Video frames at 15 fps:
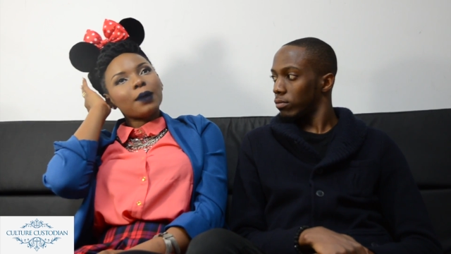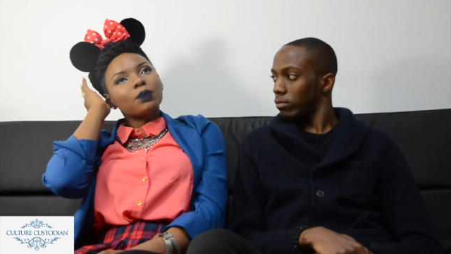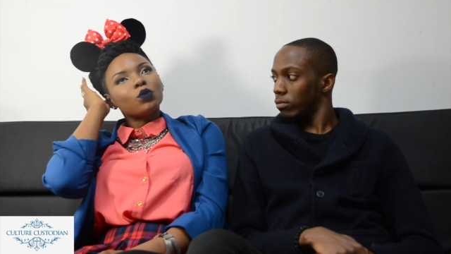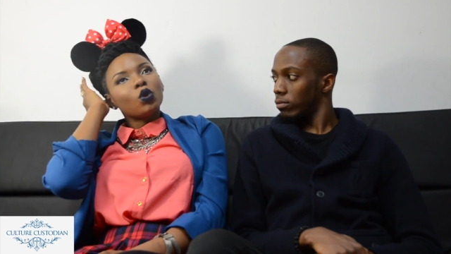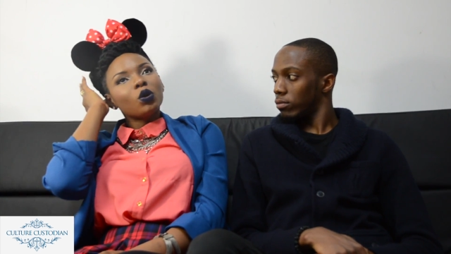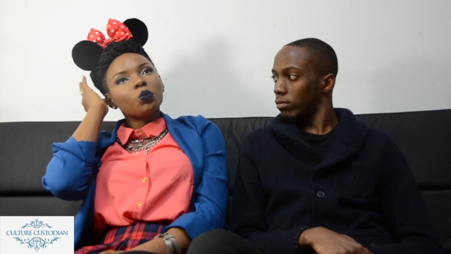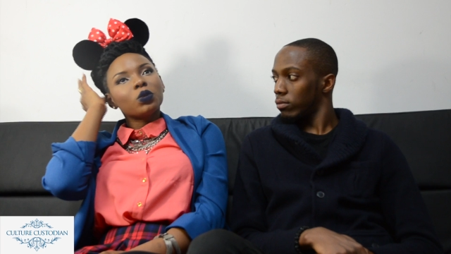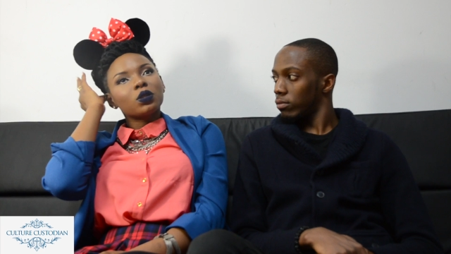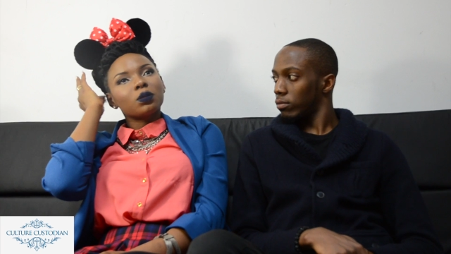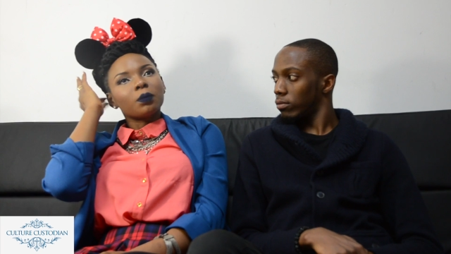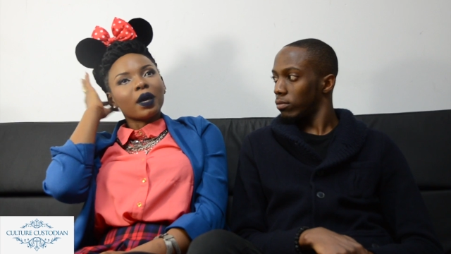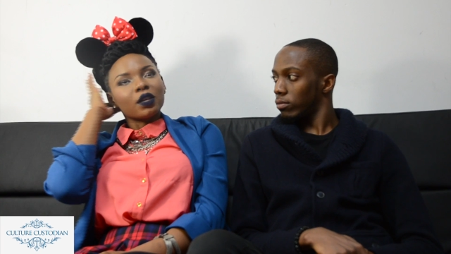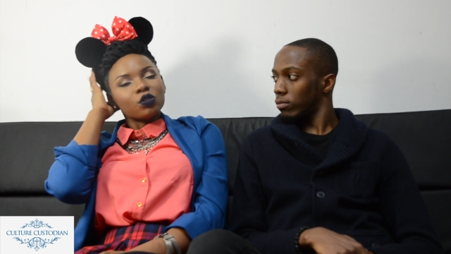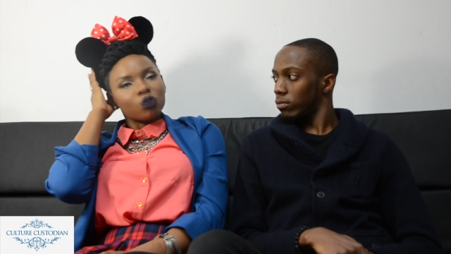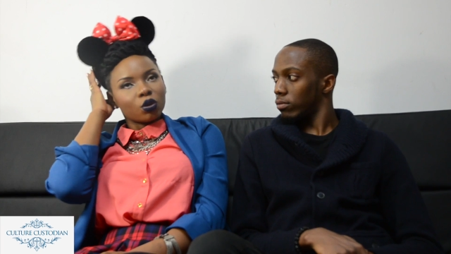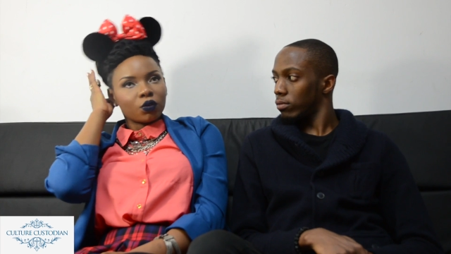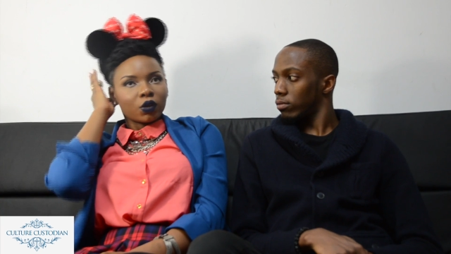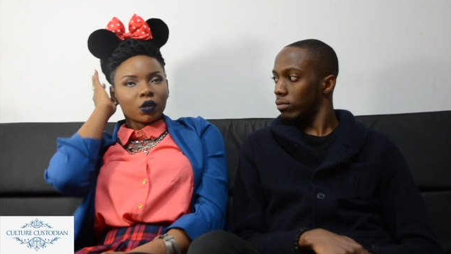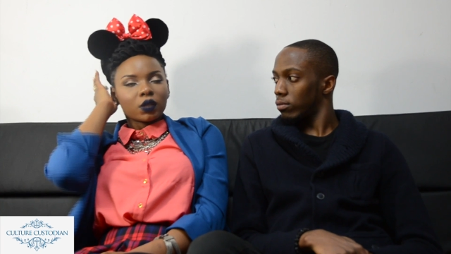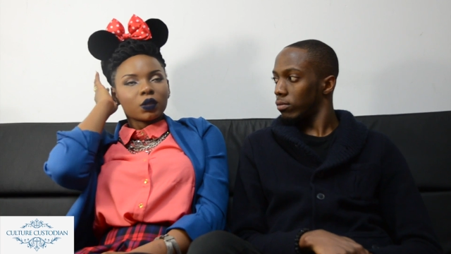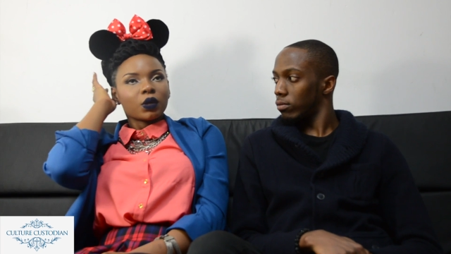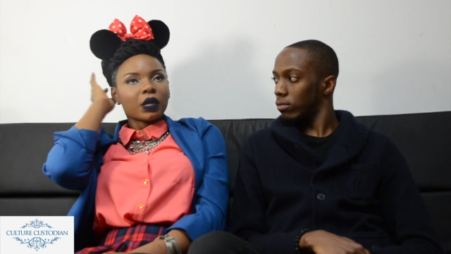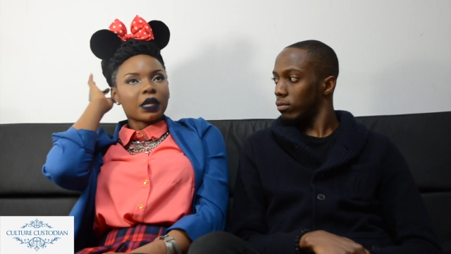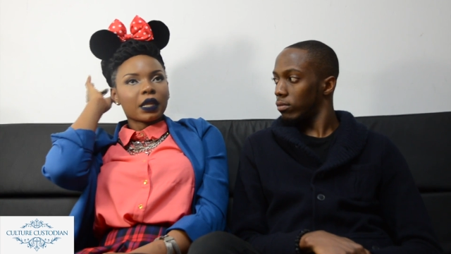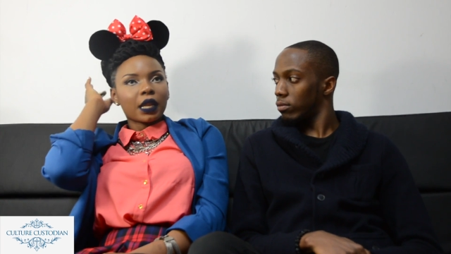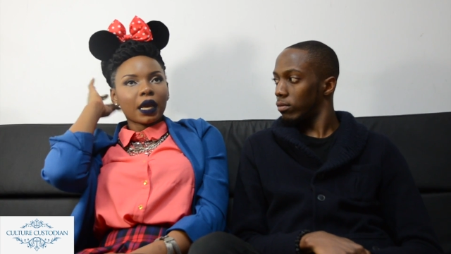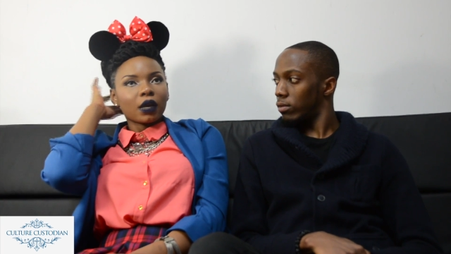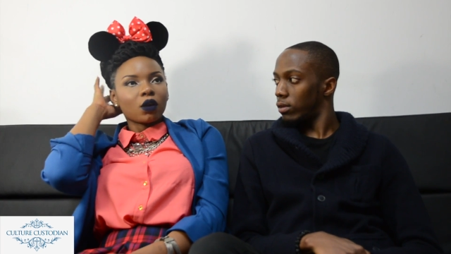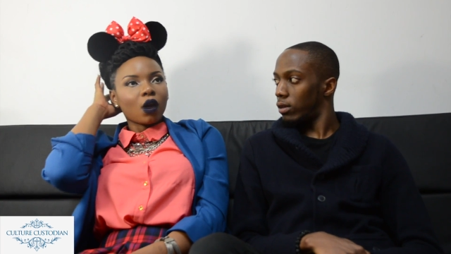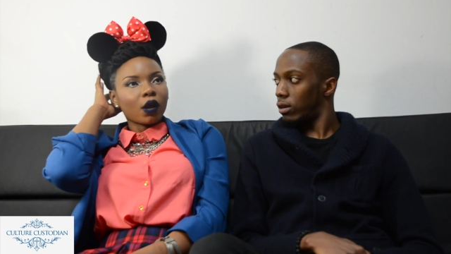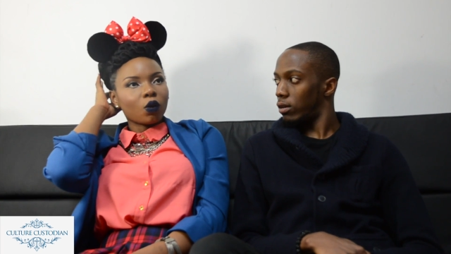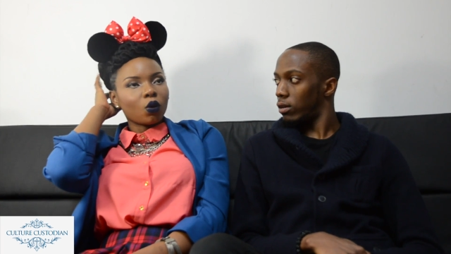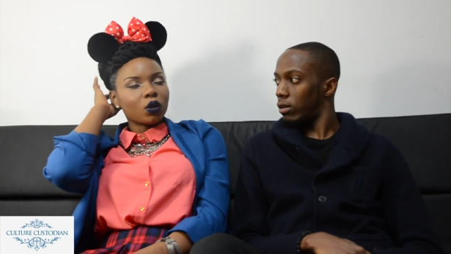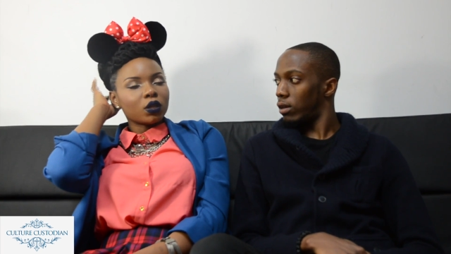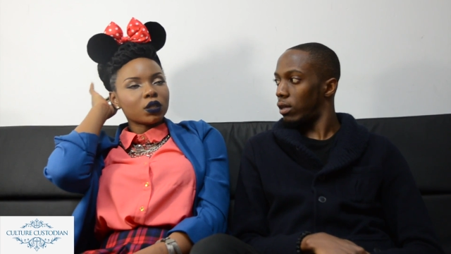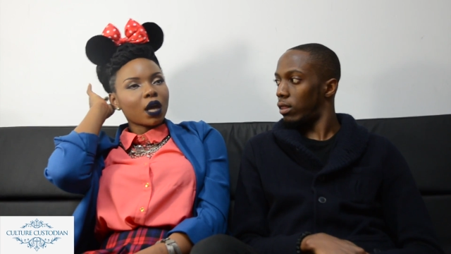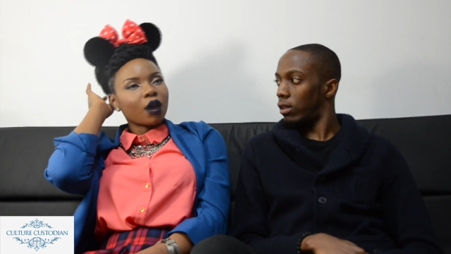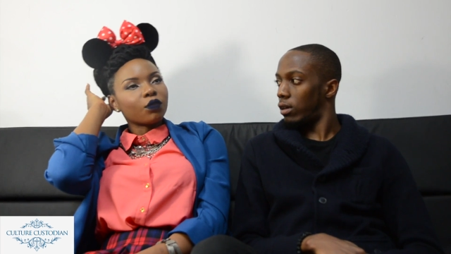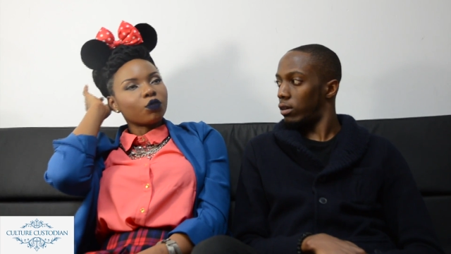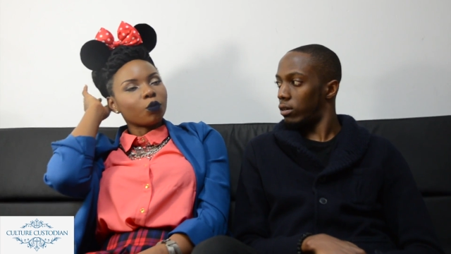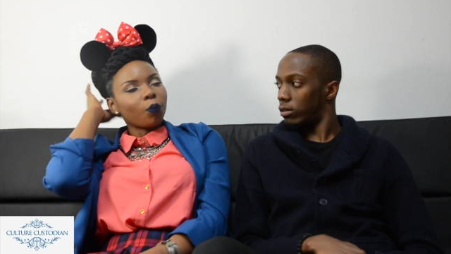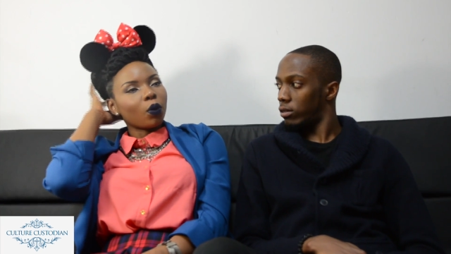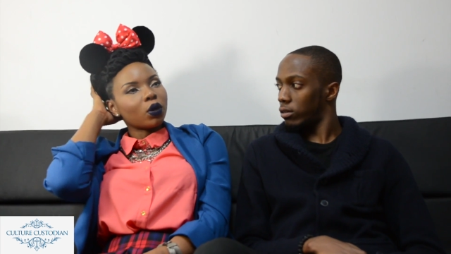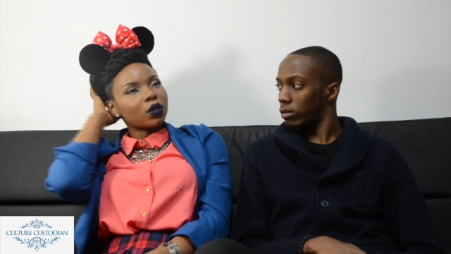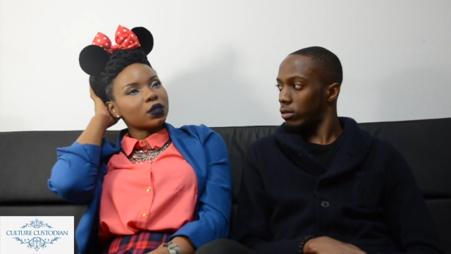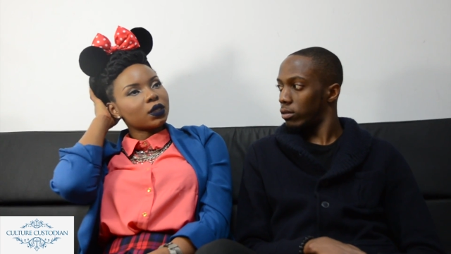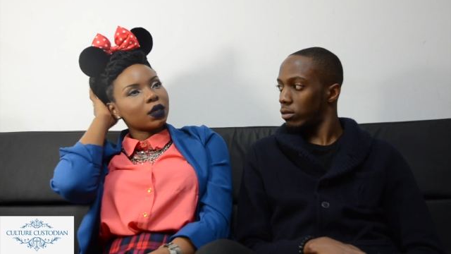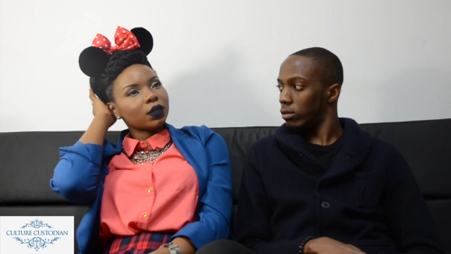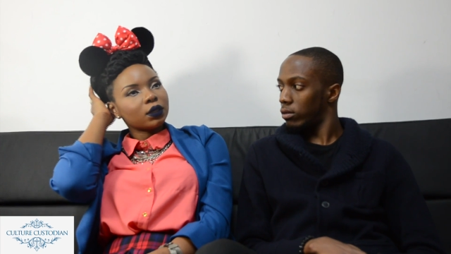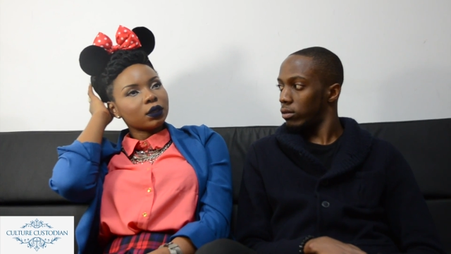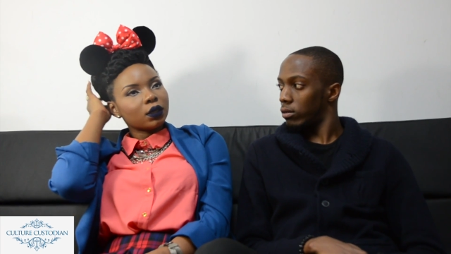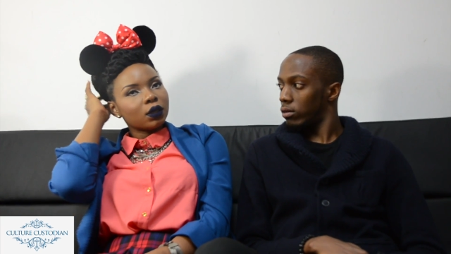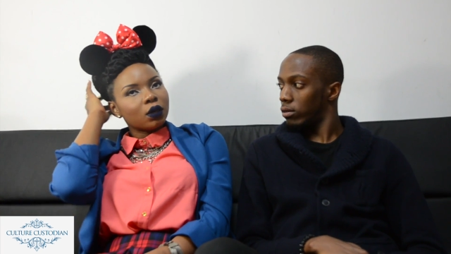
Speaker 1: I'm going with my genre, and I, I call it Afropolitan.